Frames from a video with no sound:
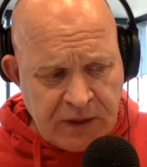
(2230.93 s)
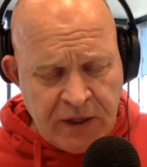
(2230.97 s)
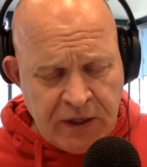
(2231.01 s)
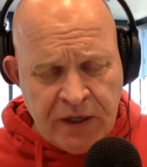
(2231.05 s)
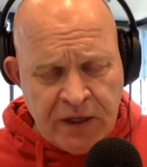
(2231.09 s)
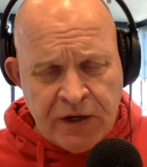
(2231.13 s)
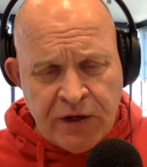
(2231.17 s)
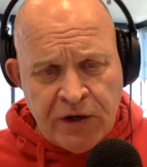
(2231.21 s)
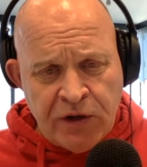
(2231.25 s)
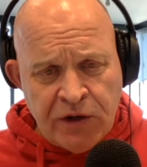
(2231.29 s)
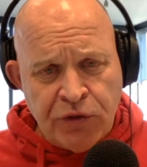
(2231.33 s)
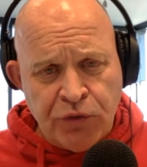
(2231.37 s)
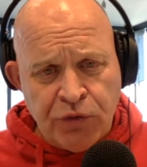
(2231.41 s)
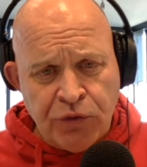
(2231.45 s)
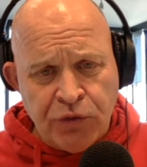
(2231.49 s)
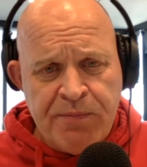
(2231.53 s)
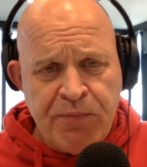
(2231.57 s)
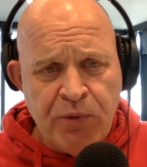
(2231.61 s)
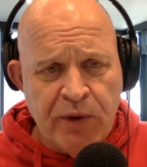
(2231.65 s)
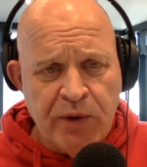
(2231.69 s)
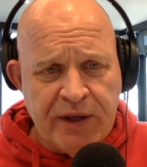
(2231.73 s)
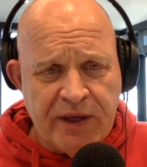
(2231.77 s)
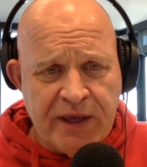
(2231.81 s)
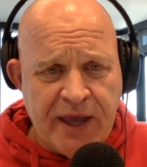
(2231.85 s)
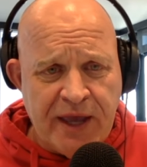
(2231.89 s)
And in a
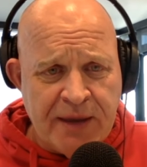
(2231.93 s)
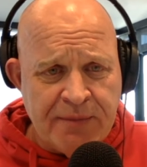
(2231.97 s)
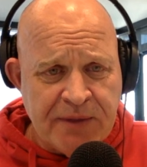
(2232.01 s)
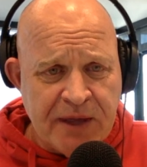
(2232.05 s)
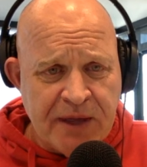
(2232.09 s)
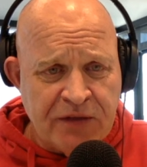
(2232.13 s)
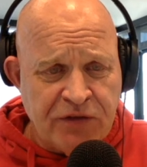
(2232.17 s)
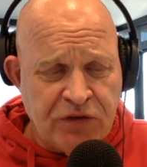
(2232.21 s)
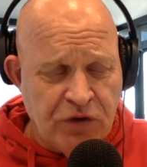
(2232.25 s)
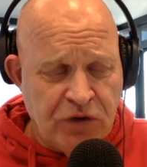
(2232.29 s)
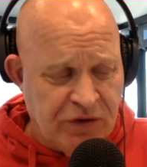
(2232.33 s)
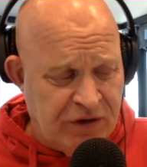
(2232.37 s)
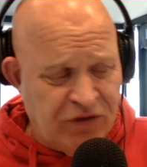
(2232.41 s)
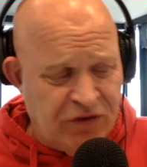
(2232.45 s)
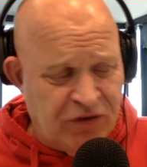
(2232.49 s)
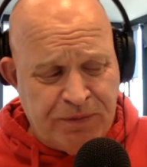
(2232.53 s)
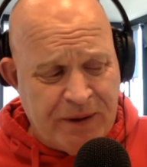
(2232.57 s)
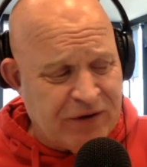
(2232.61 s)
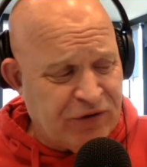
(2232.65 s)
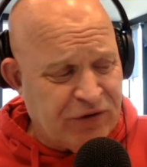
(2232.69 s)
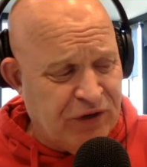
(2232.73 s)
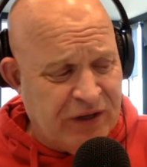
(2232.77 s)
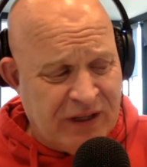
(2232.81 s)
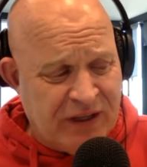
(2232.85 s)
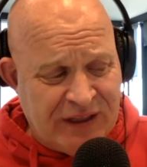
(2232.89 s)
3-point game, that's huge.
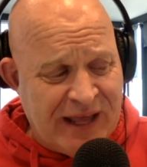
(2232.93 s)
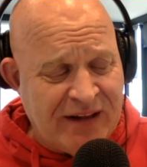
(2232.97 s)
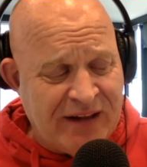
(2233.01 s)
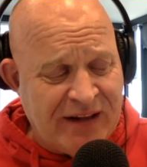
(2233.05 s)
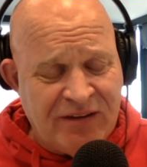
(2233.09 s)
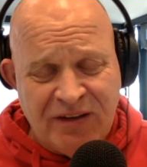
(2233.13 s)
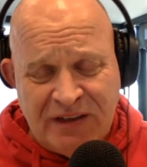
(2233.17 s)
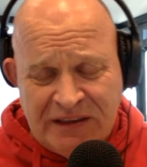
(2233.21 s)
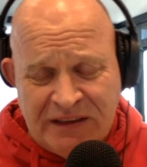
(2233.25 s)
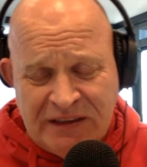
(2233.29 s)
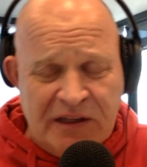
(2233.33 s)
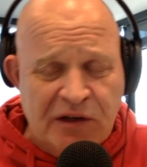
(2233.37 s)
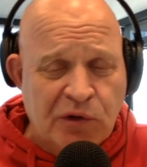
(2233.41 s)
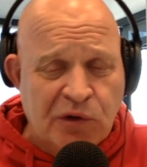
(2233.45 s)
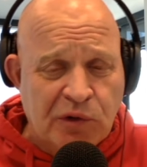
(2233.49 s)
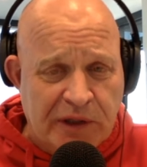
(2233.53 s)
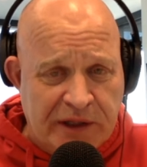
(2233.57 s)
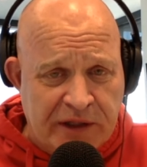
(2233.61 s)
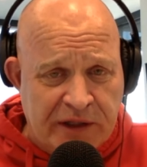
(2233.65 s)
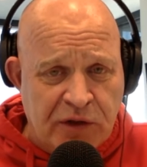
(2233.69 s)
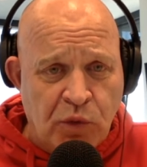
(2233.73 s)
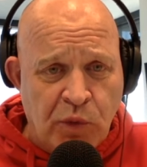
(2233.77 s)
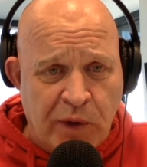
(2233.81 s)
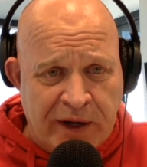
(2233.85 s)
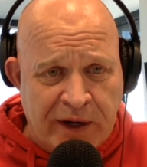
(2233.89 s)
Especially it led to
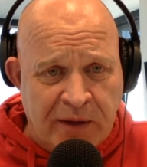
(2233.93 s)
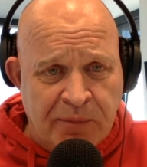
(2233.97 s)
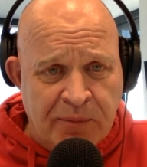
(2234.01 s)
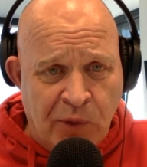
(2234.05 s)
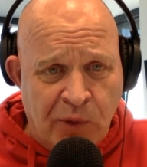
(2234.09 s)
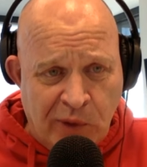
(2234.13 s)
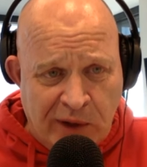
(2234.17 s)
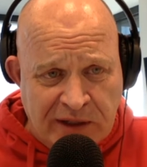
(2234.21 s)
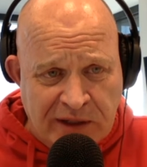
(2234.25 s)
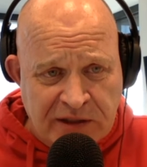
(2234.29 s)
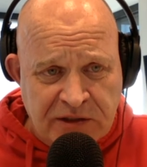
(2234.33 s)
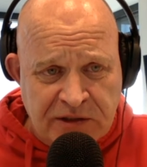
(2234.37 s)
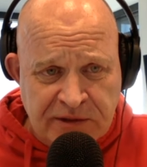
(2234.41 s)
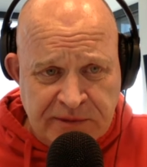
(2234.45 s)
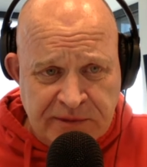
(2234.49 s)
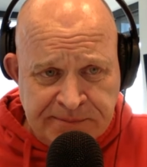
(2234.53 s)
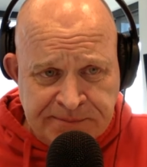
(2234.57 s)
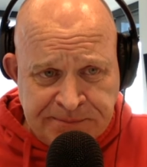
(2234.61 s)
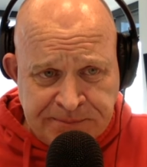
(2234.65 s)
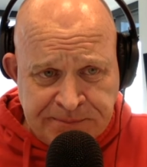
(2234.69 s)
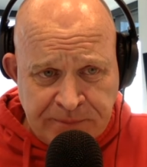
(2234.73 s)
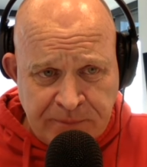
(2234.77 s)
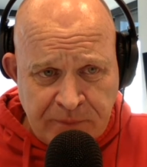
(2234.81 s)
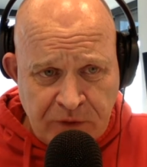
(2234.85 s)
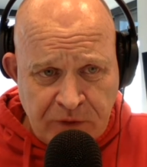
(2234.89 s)
literally the winning points.
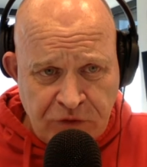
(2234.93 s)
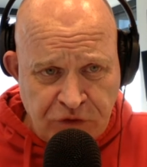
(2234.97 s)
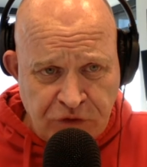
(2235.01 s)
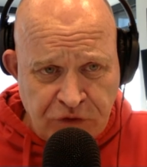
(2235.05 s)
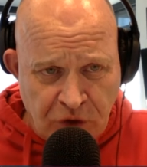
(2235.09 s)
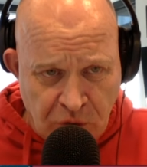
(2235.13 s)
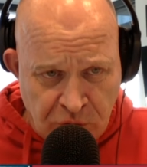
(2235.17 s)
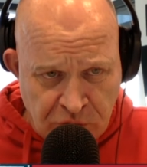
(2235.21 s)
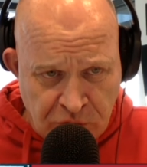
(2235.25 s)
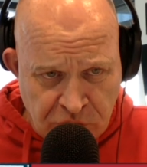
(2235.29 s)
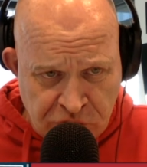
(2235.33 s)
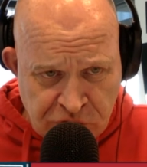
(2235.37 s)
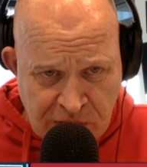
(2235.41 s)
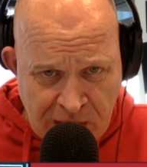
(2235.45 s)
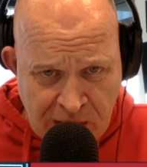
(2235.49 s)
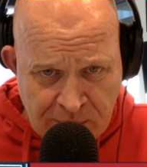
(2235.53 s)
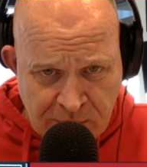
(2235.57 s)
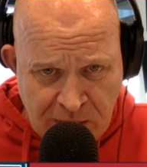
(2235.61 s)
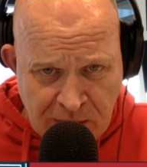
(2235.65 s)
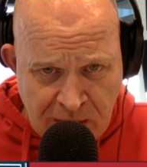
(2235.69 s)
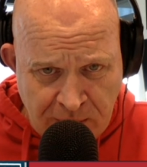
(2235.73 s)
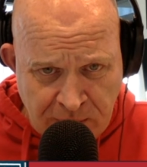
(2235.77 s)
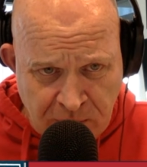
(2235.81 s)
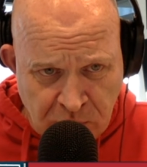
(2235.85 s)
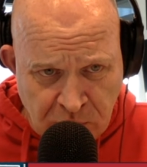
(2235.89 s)
So good job,
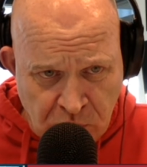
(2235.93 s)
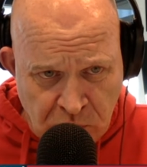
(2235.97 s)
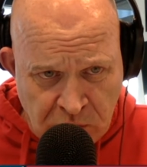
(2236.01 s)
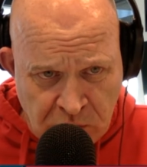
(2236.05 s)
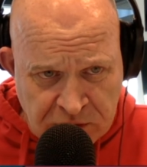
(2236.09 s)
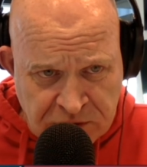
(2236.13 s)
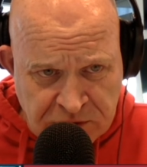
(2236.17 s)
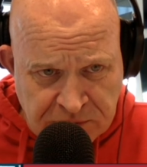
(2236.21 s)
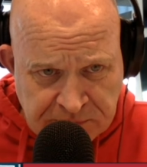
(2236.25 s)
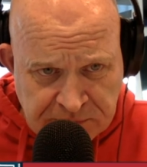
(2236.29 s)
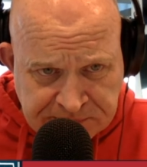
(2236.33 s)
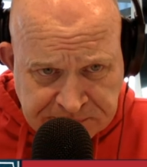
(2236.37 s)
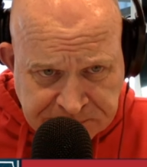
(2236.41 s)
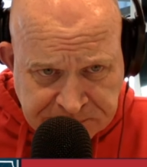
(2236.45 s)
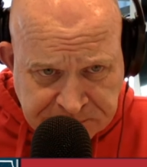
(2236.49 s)
Robert Woods.